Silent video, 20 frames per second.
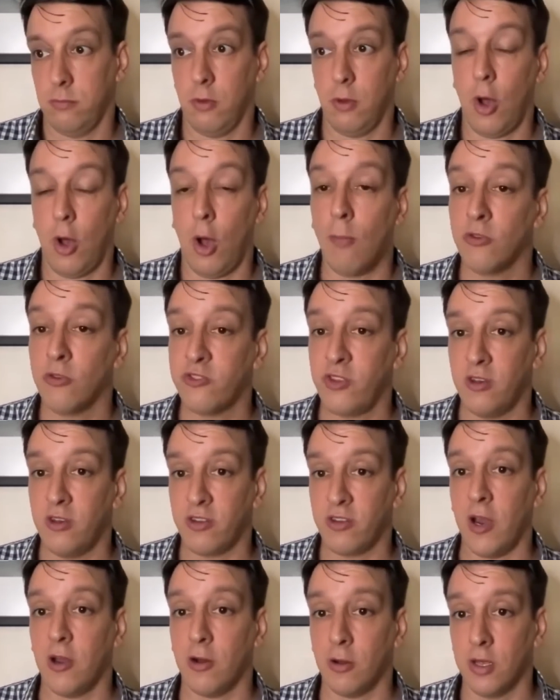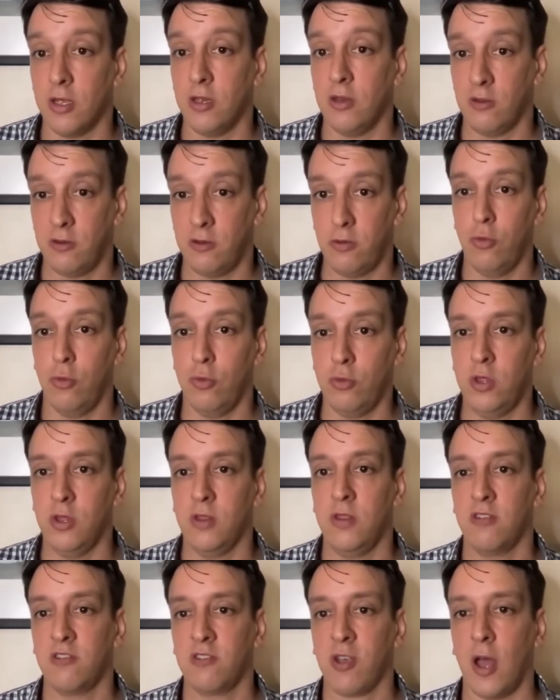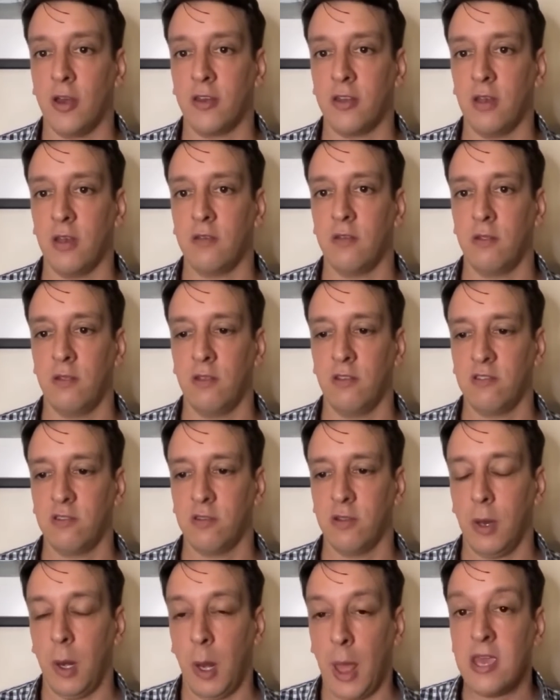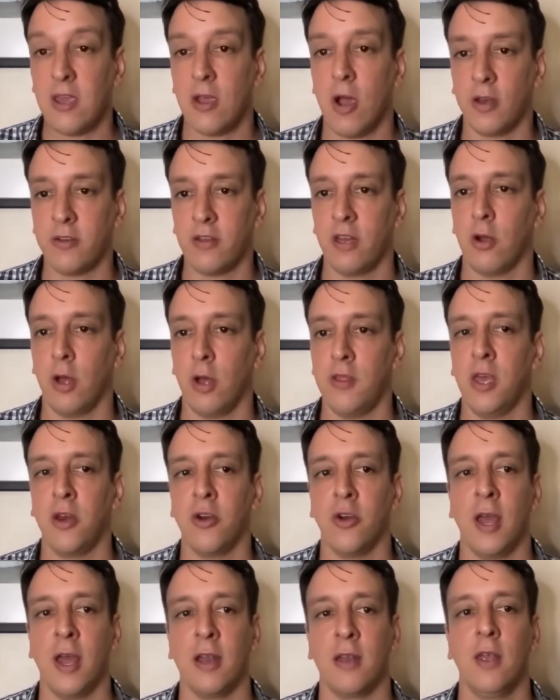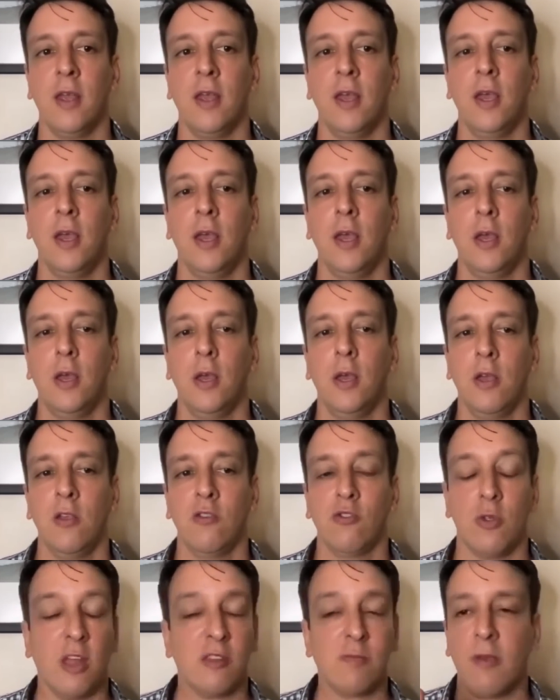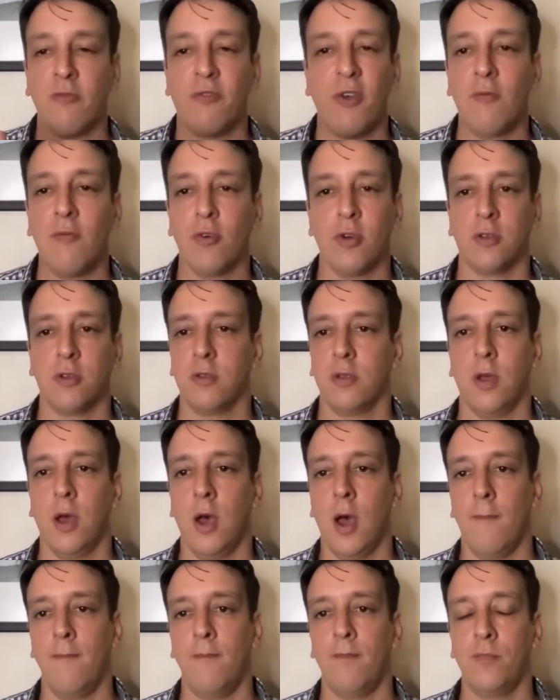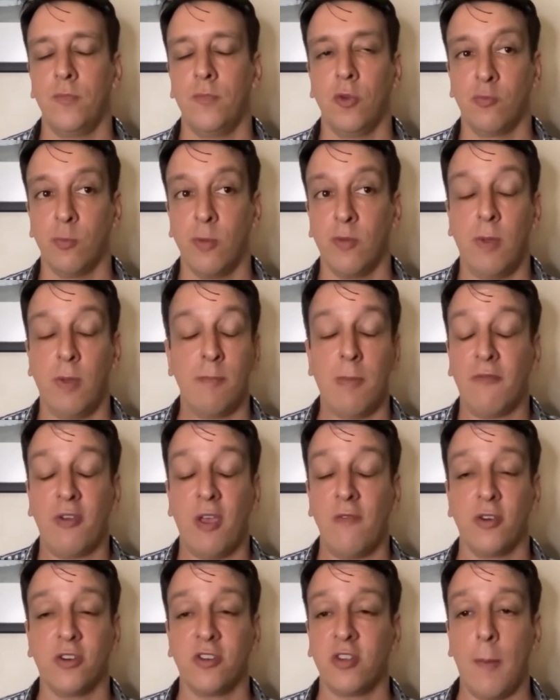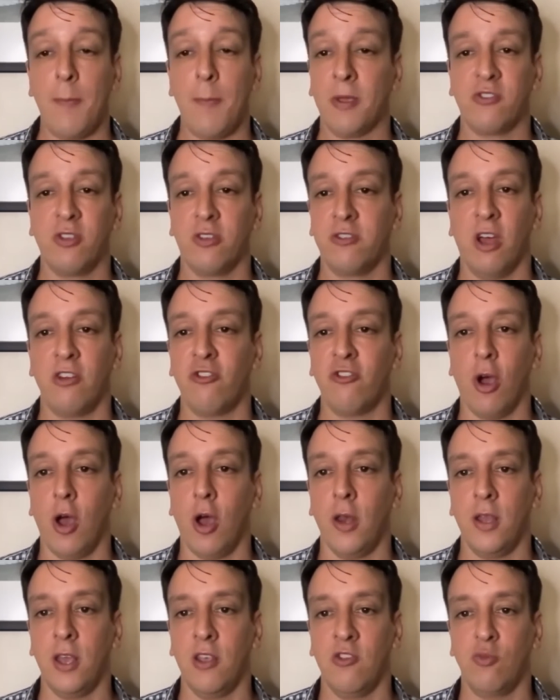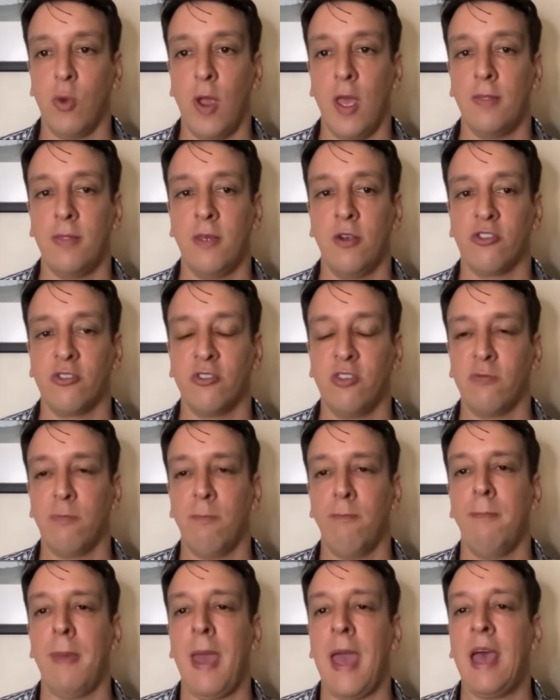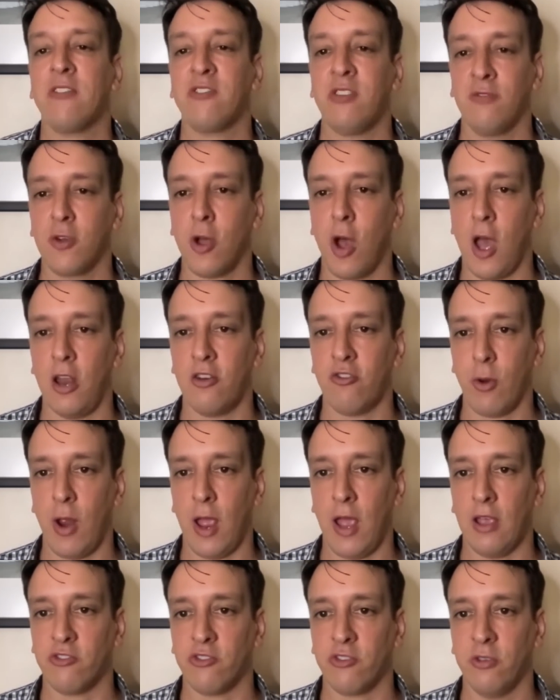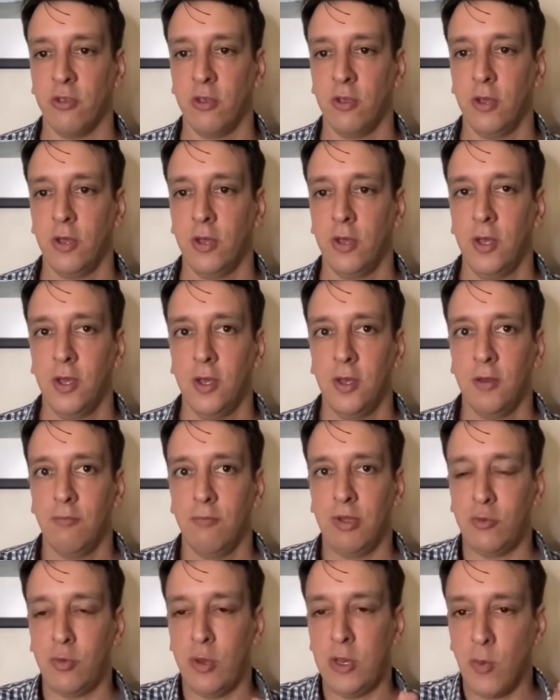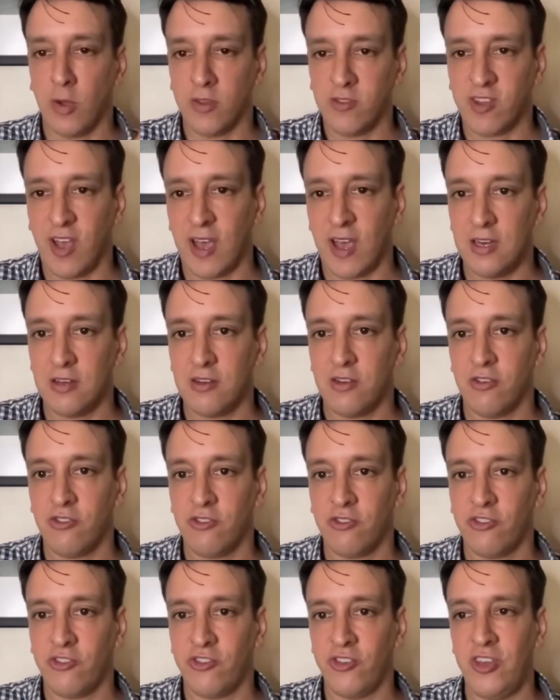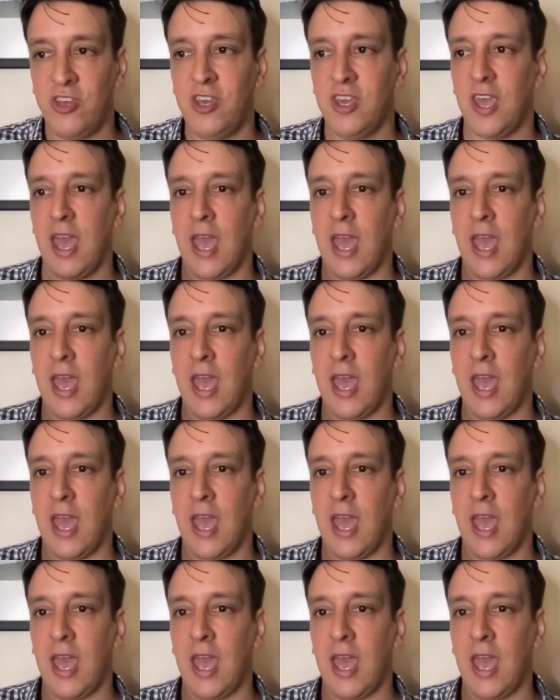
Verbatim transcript: almost entirely to this content this lay content on the internet so that's my favorite um, my favorite topics to touch on is when there's this massive contrast between what scientists see